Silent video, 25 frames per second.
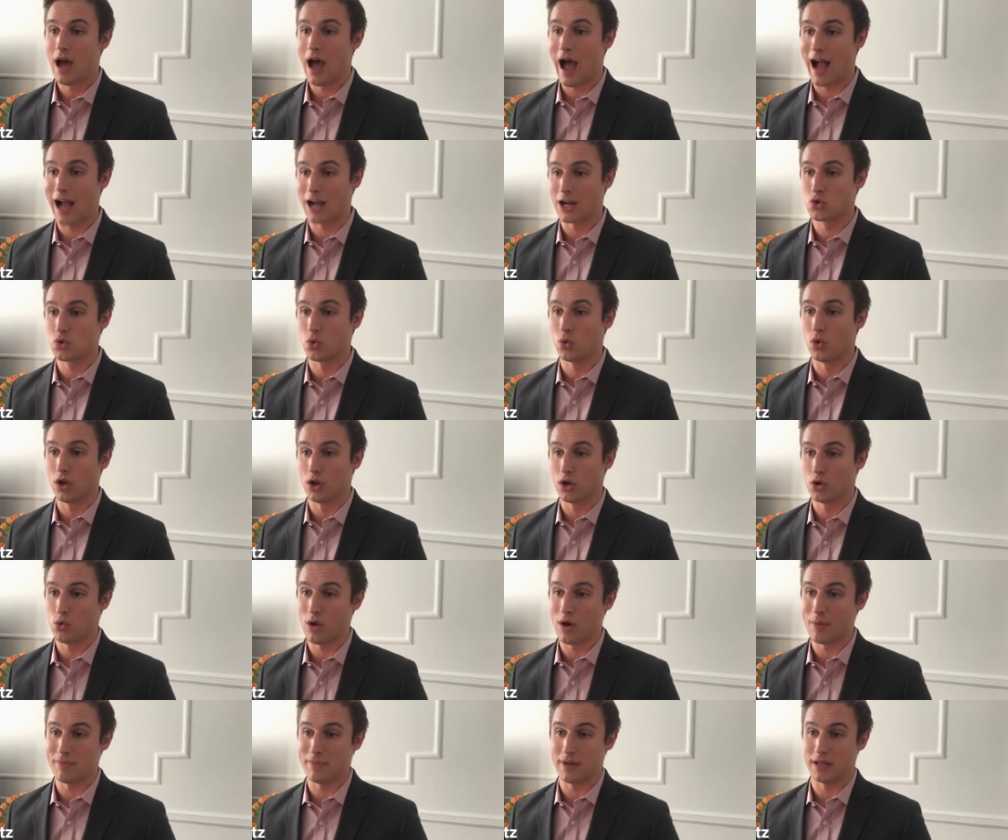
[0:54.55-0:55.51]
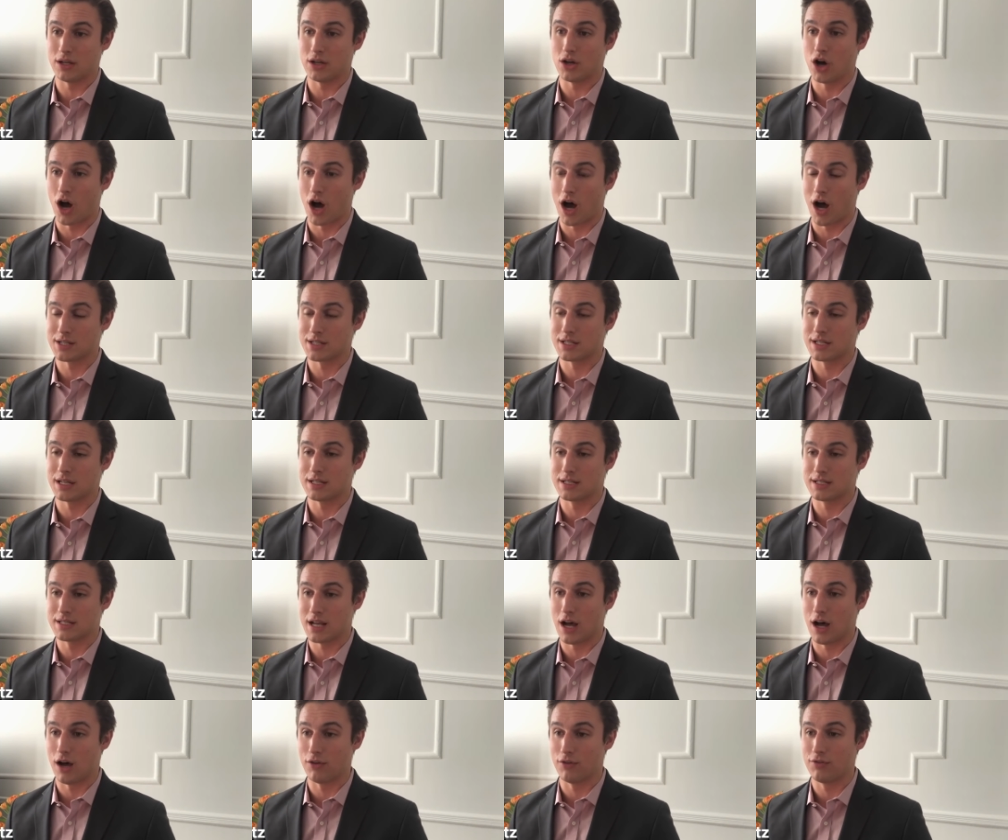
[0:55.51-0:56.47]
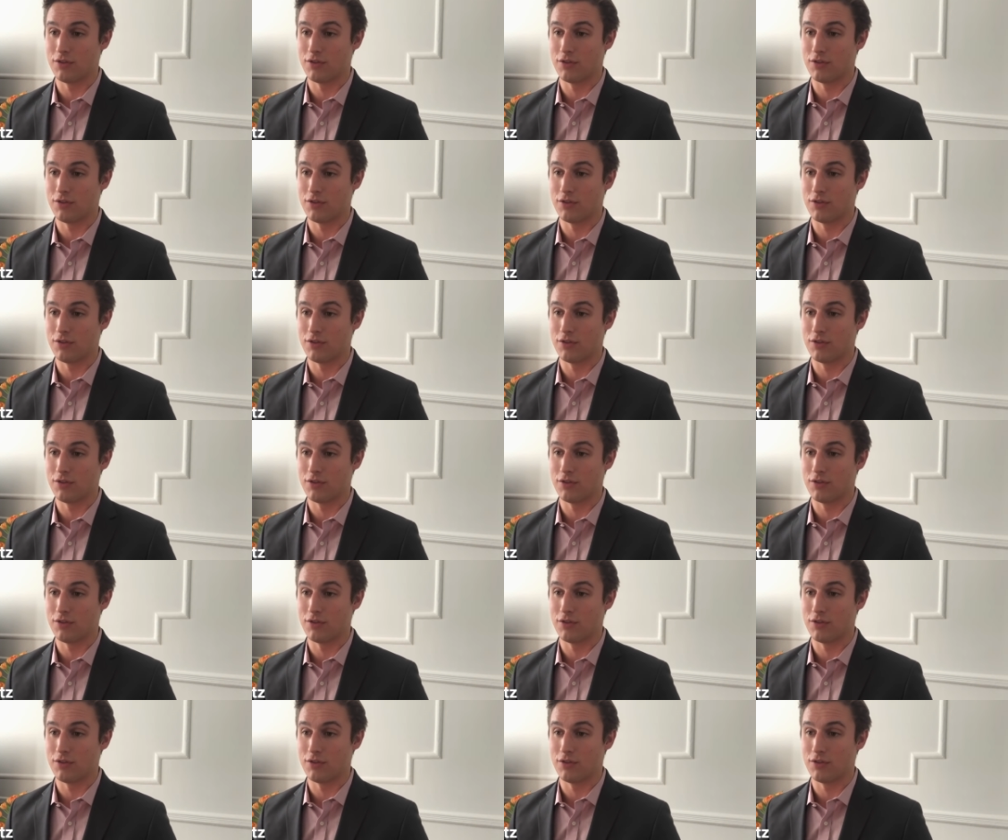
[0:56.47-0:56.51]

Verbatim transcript: N B C on Wednesday.